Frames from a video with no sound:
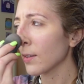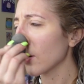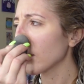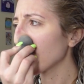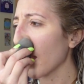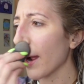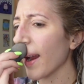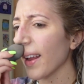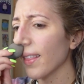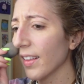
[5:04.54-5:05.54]
Coast.
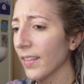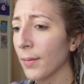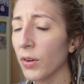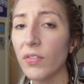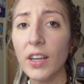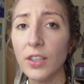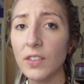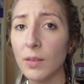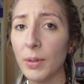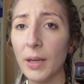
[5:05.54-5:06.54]
I think they moved it. It
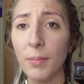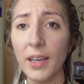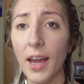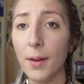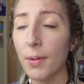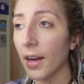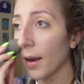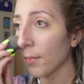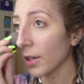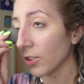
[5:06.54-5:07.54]
used to be in PA, but
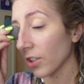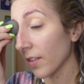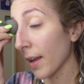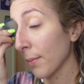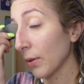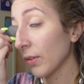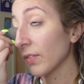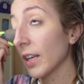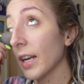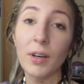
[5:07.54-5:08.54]
I'm pretty sure they
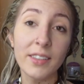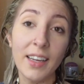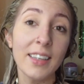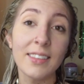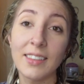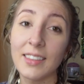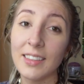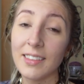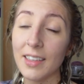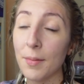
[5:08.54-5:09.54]
moved it. I want to say it's in
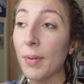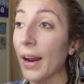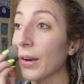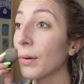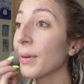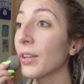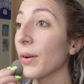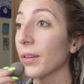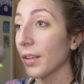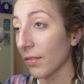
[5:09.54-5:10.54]
DC, but I could be
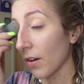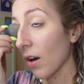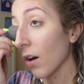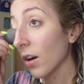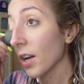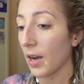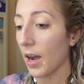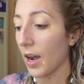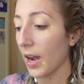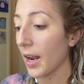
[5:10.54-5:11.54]
totally wrong.
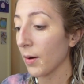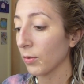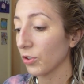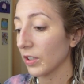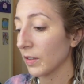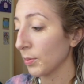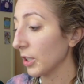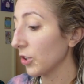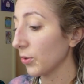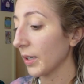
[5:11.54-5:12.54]
I will just
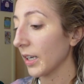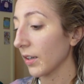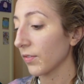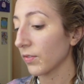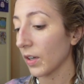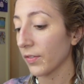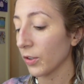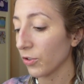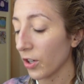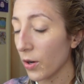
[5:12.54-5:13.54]
be doing a
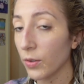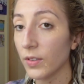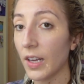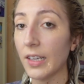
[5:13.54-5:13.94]
few shows.